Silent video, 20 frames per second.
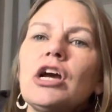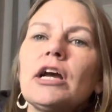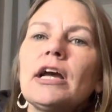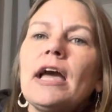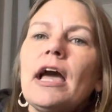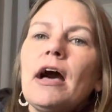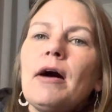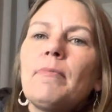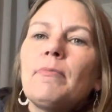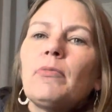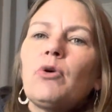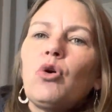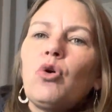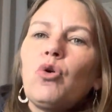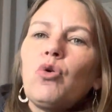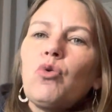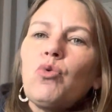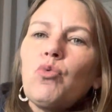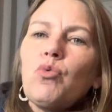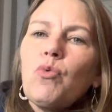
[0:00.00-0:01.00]
come
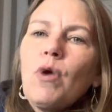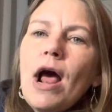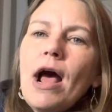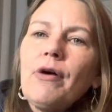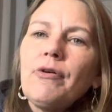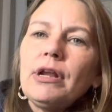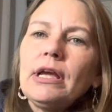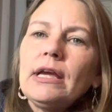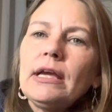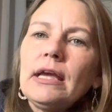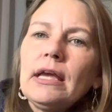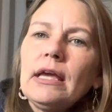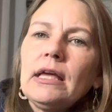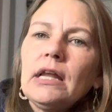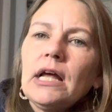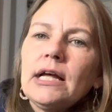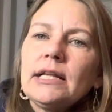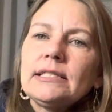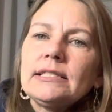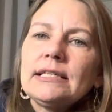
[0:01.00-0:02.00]
crowding in
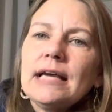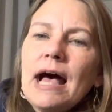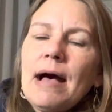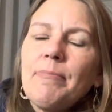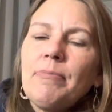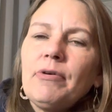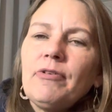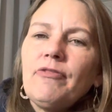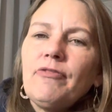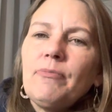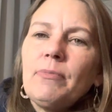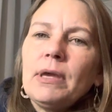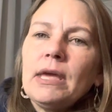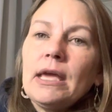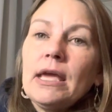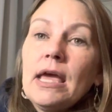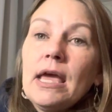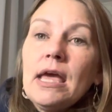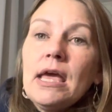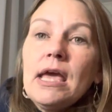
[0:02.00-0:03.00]
on top of
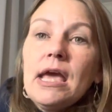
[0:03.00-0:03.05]
me